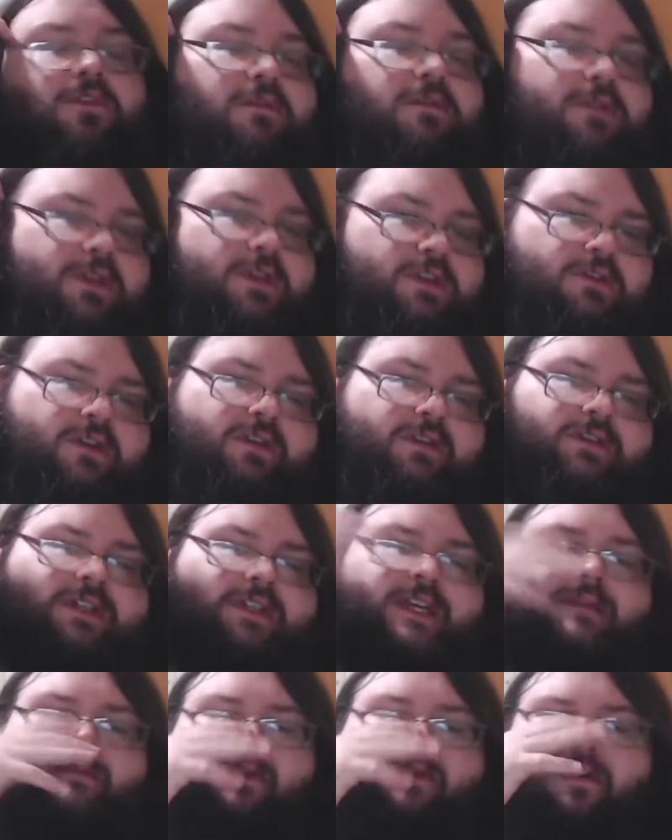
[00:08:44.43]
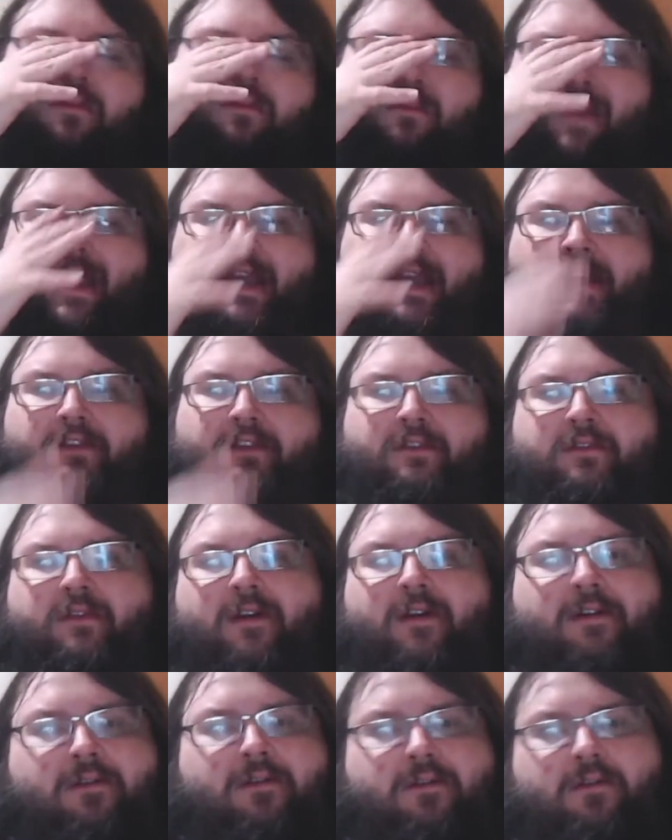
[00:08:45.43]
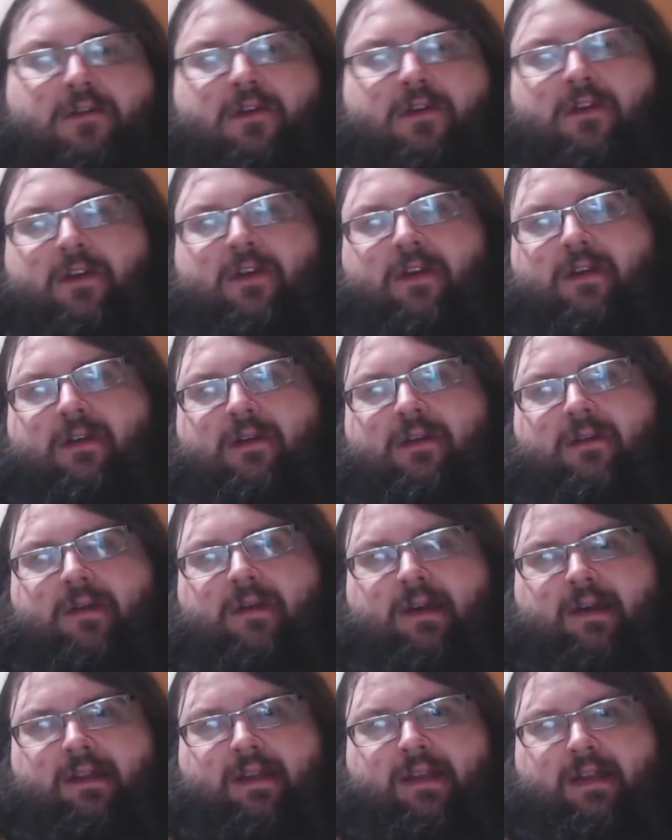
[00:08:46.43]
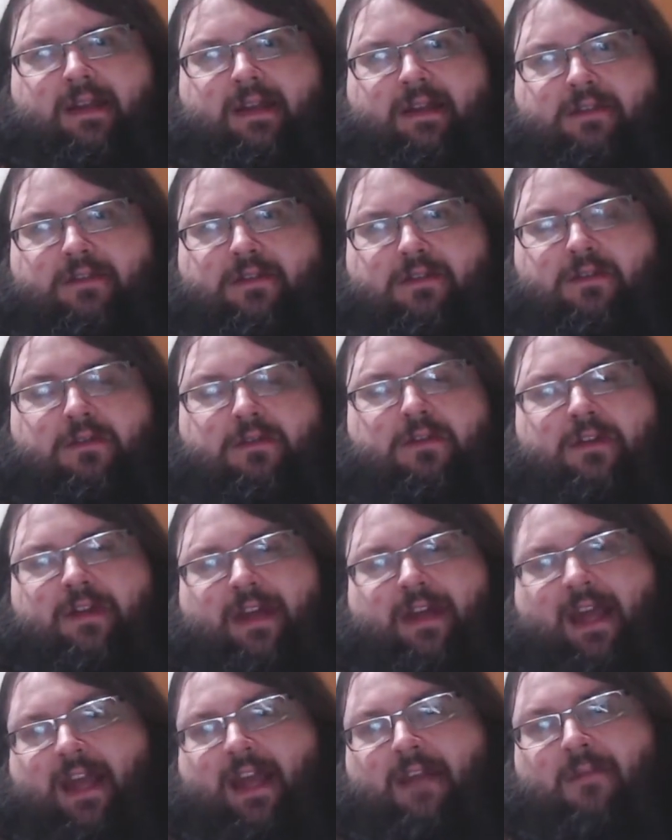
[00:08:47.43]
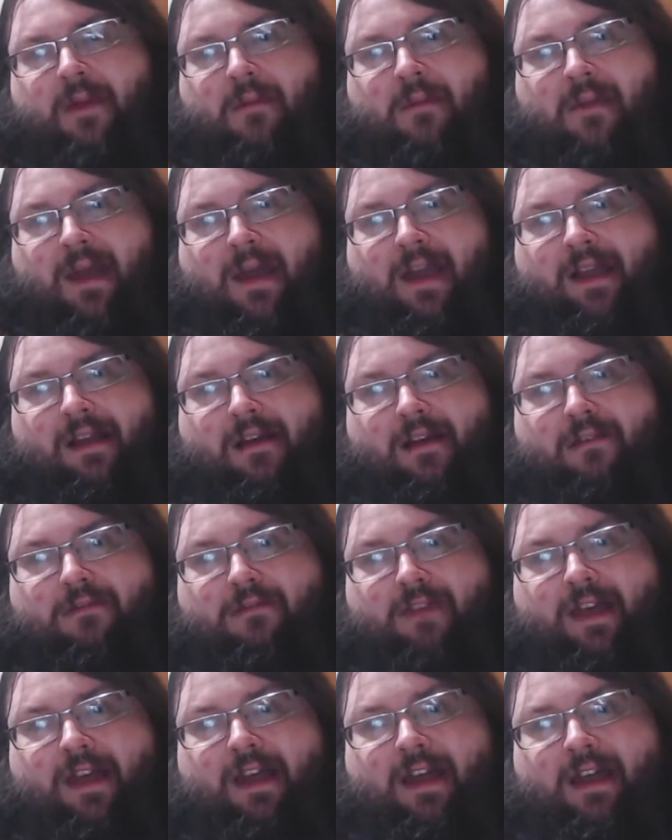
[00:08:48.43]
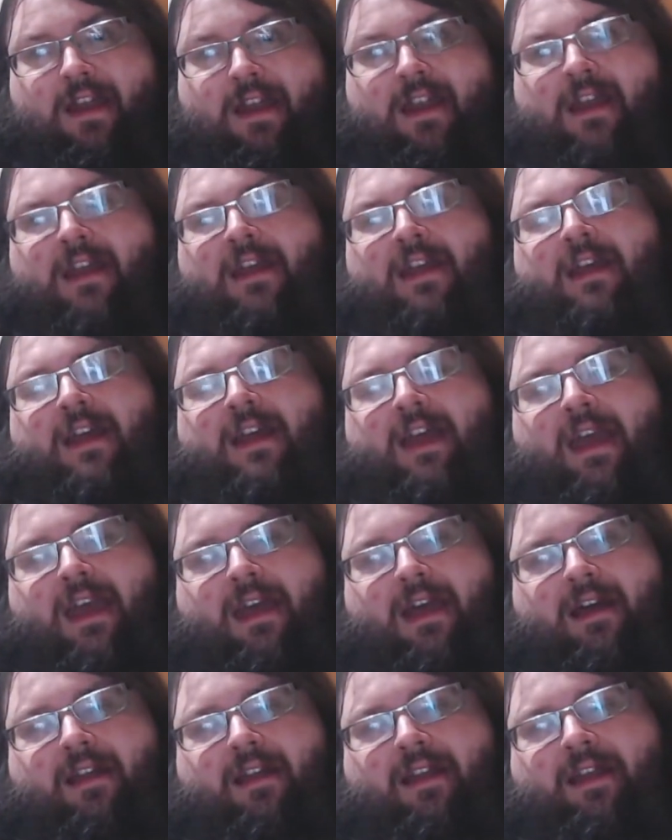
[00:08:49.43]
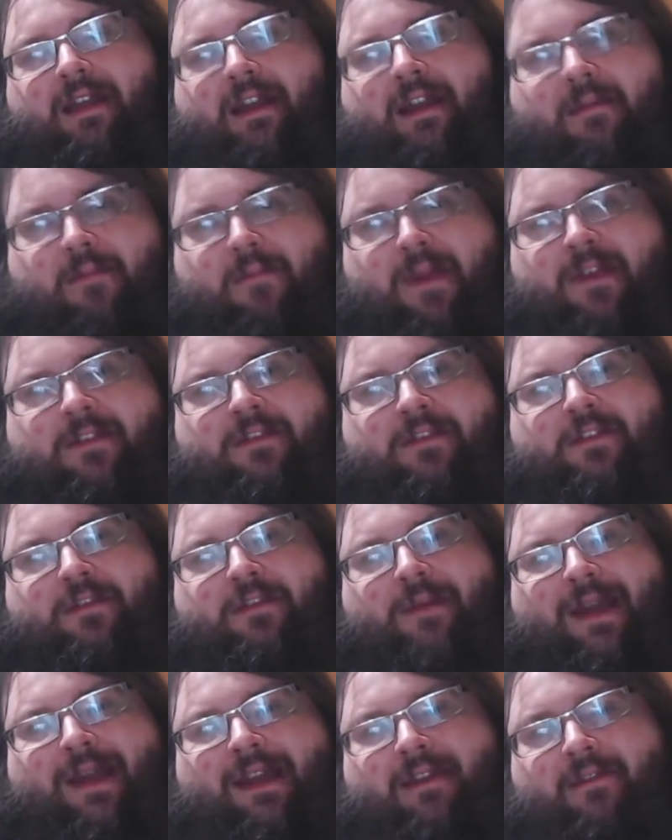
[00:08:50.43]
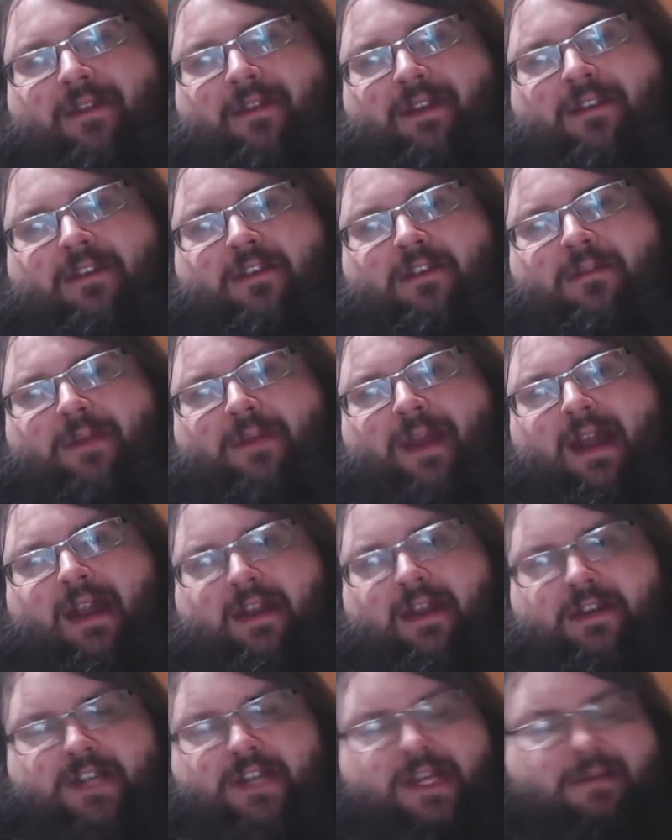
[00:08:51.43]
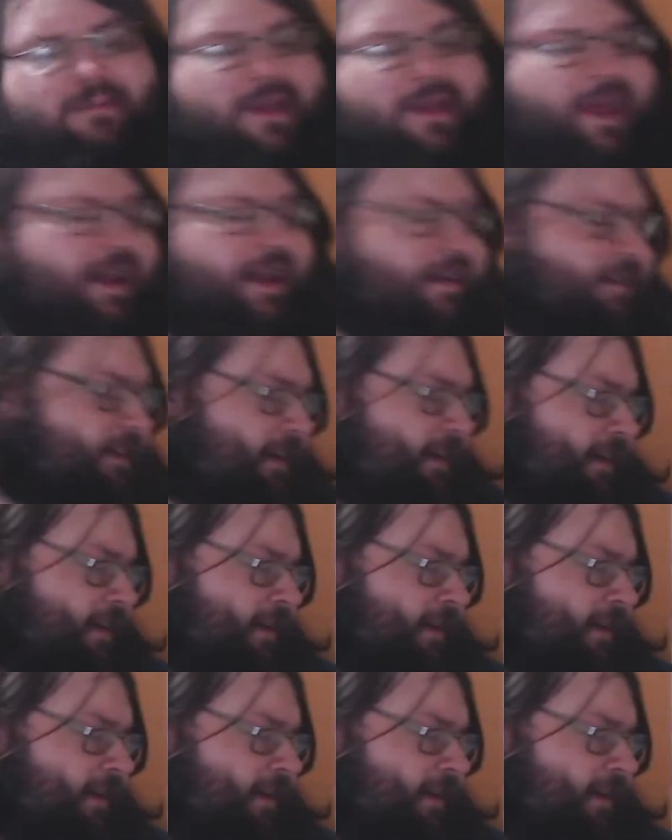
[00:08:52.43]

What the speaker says: when you go cheaper on bags, we've all ordered a cool looking anime bag offline, like a net messenger bag, and when it gets there it's made out of cheap plastic.